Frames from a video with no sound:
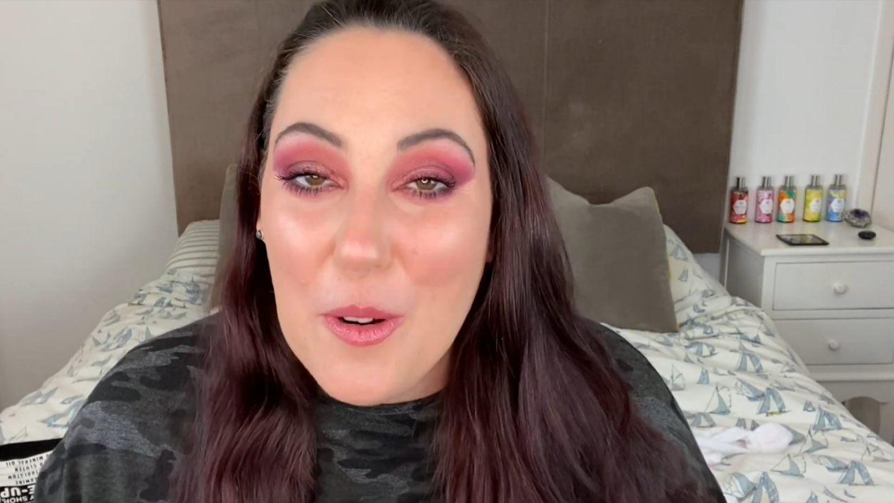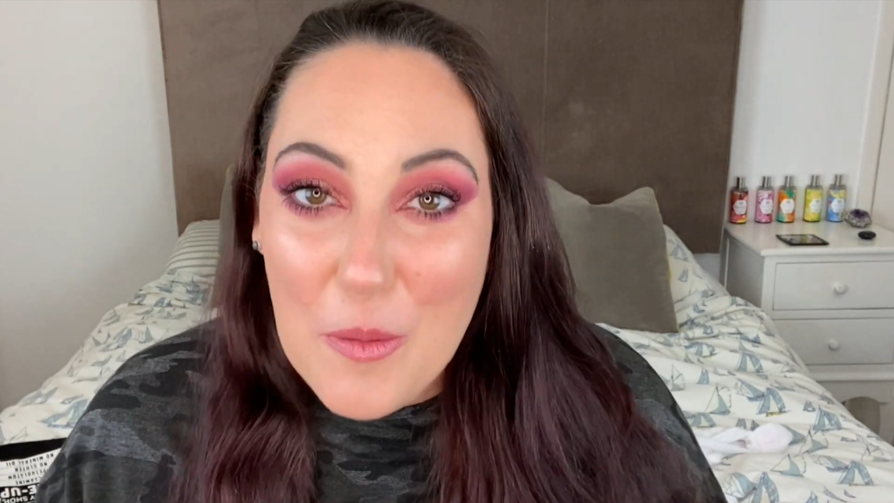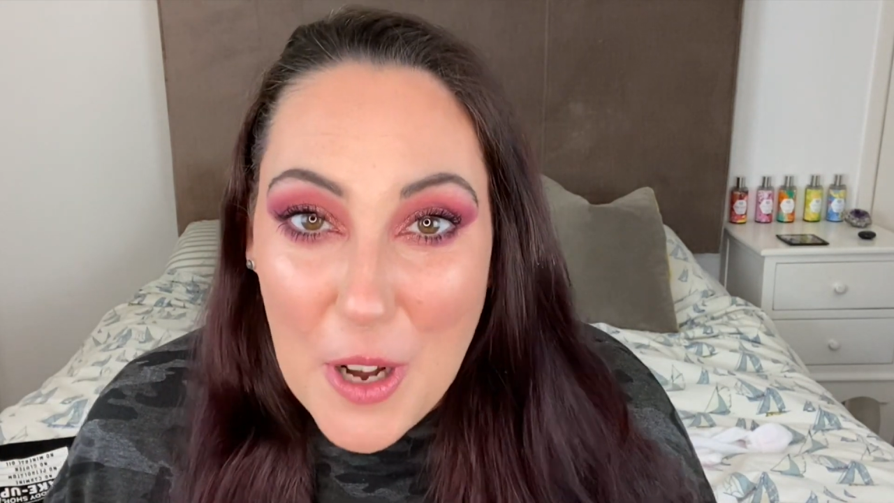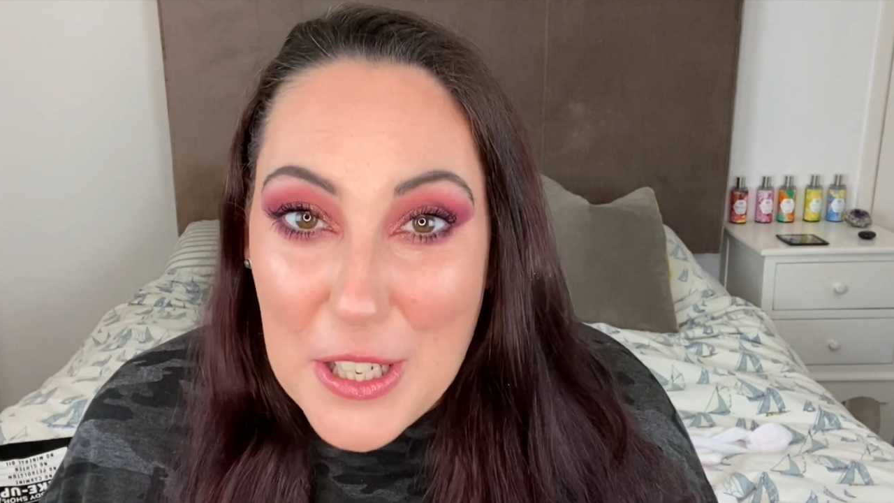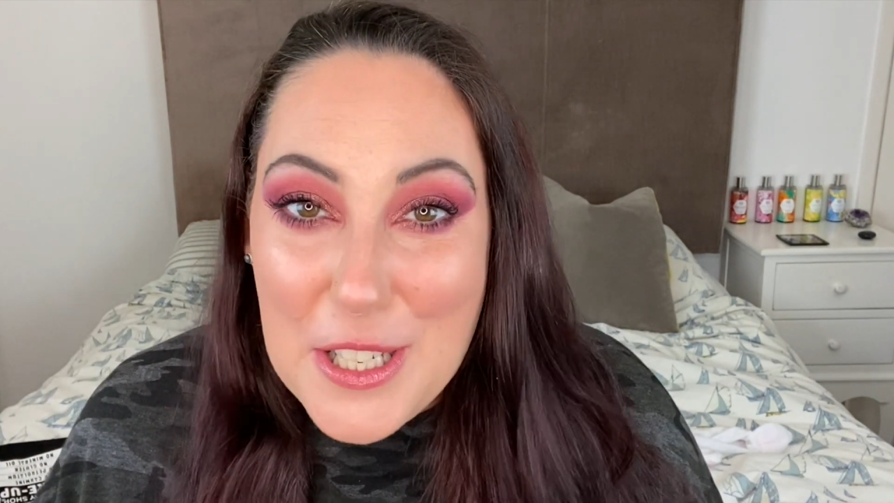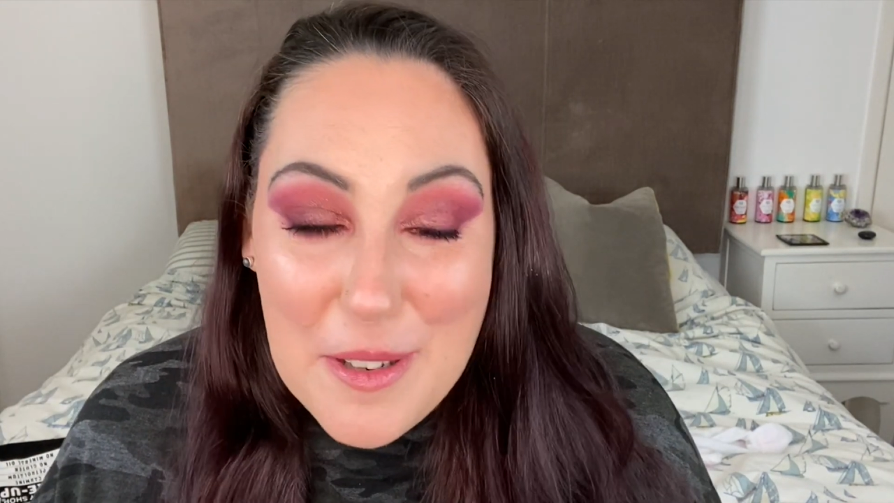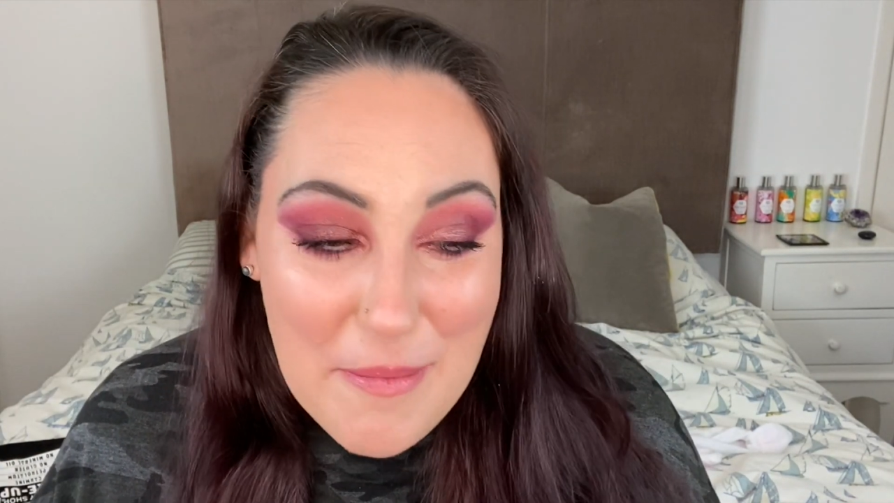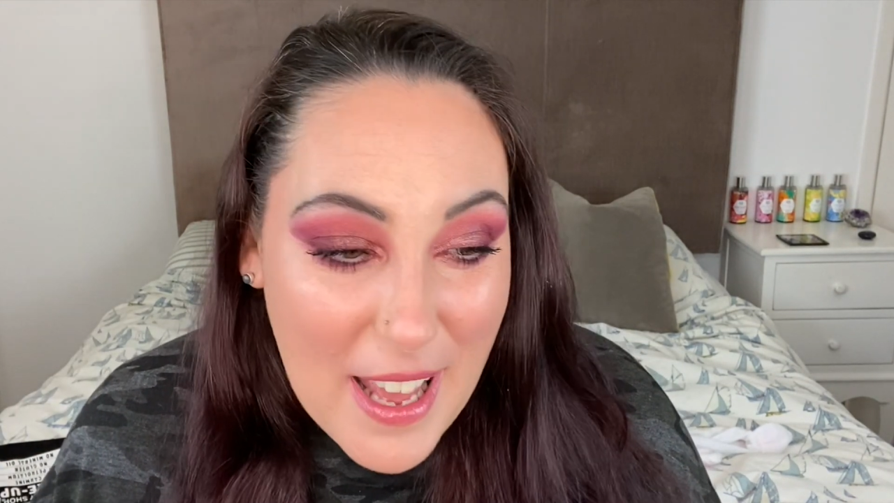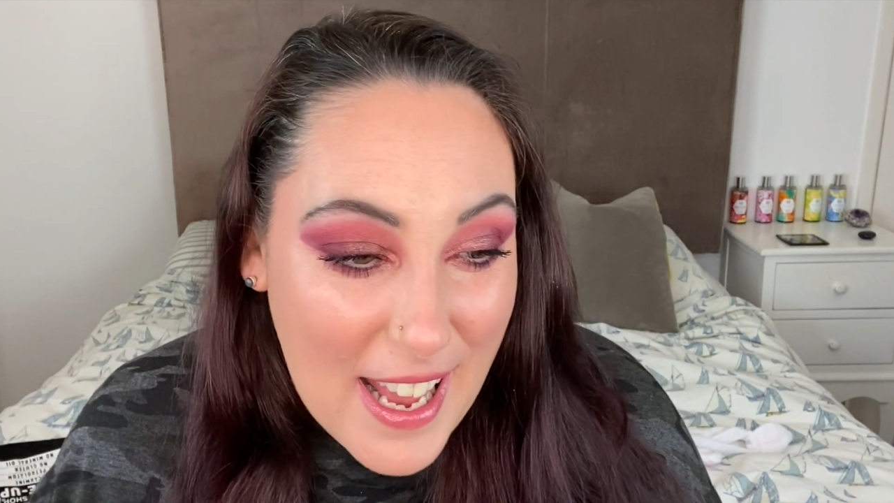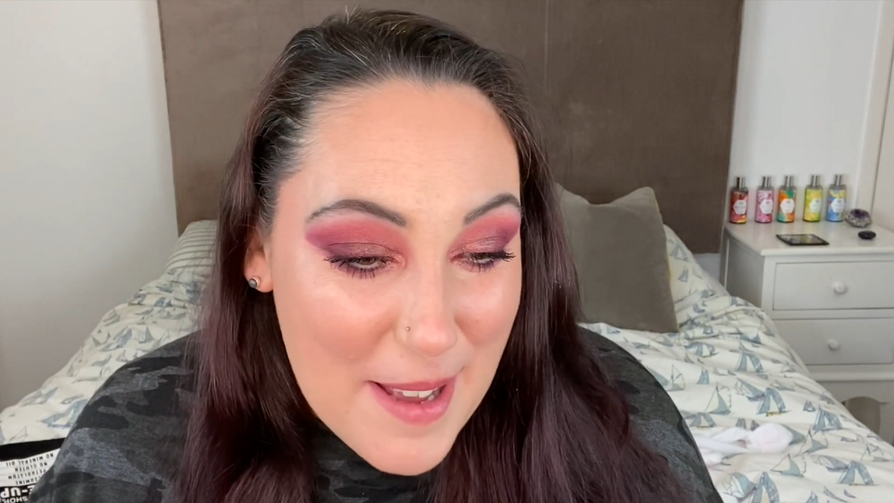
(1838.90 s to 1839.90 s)
watching
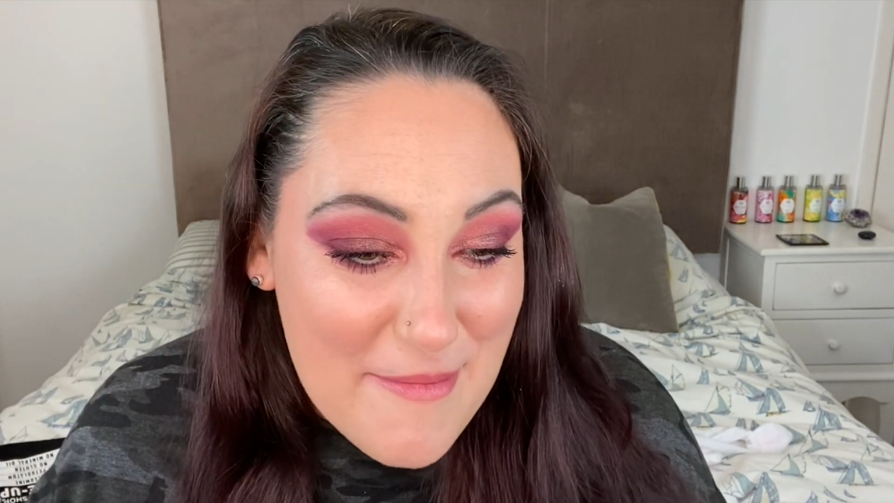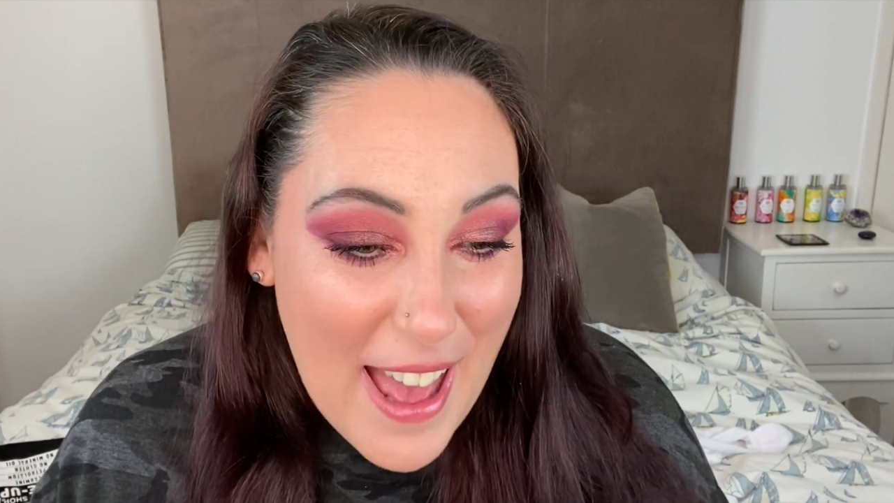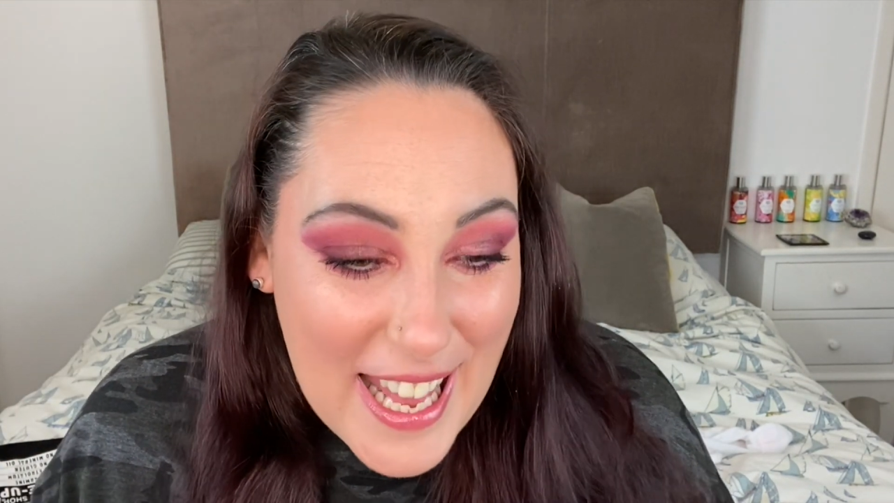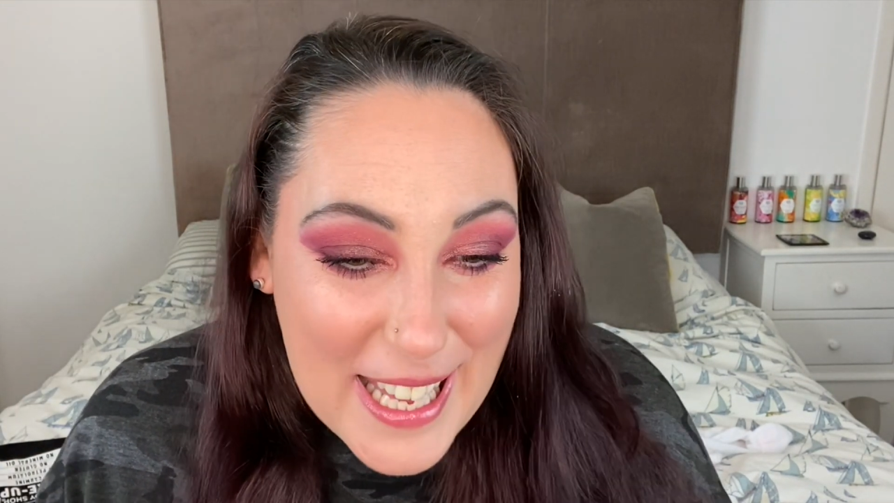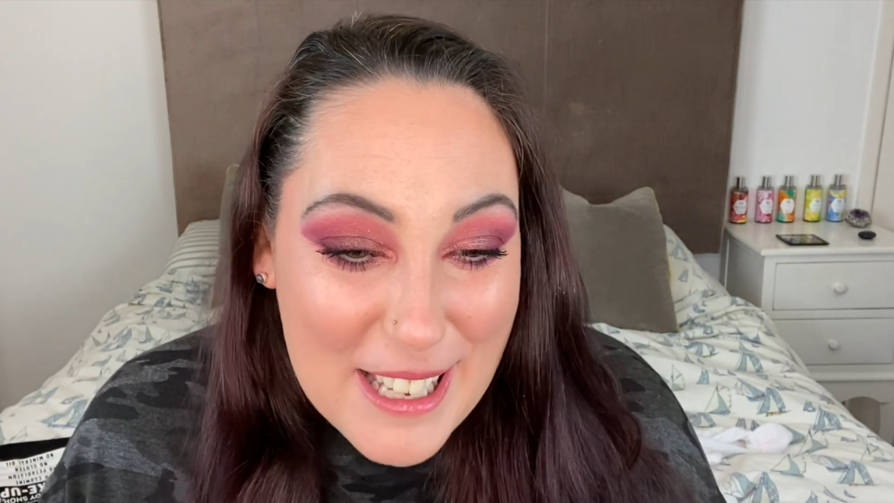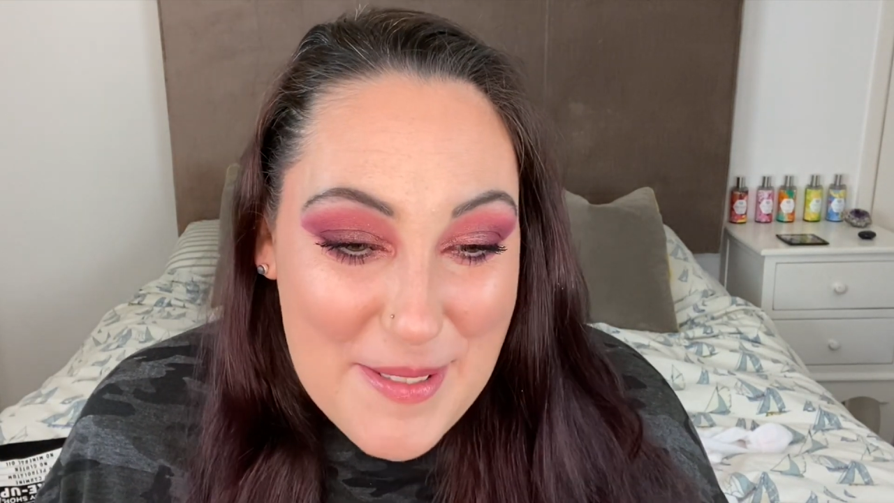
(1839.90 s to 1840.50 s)
me make